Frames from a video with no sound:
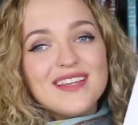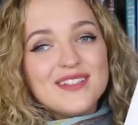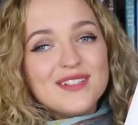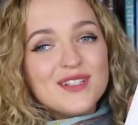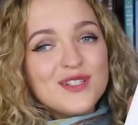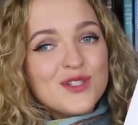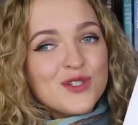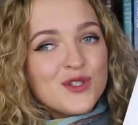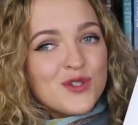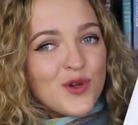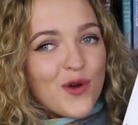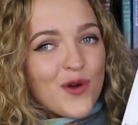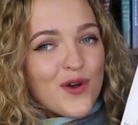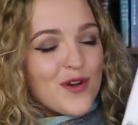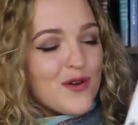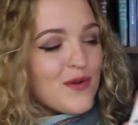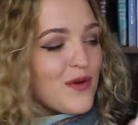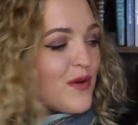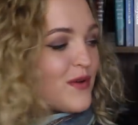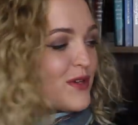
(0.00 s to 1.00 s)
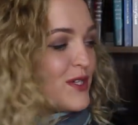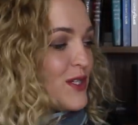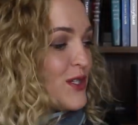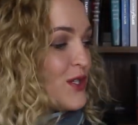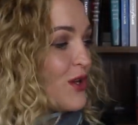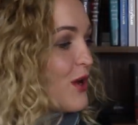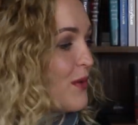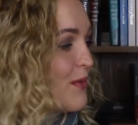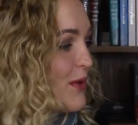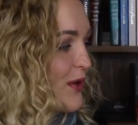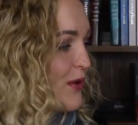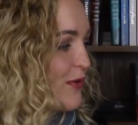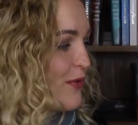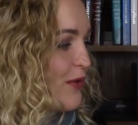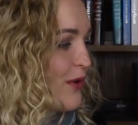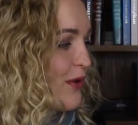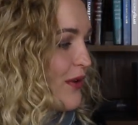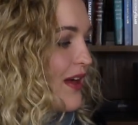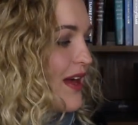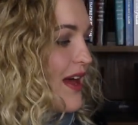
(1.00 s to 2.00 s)
This is so, so
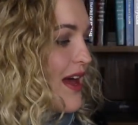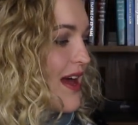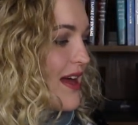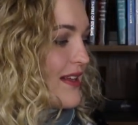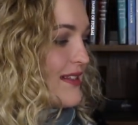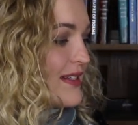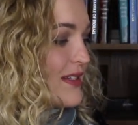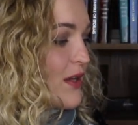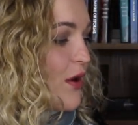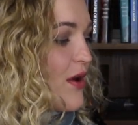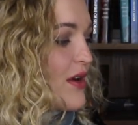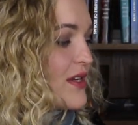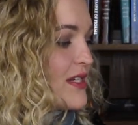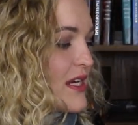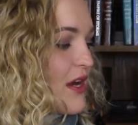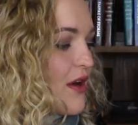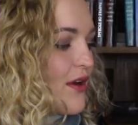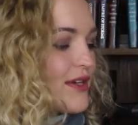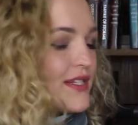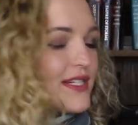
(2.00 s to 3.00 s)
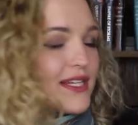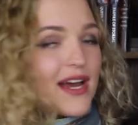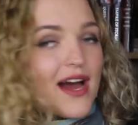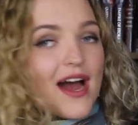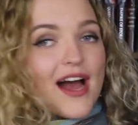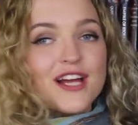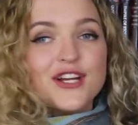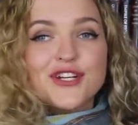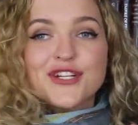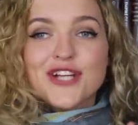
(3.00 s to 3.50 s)
beautiful. It says, "Oh dear, oh dear, I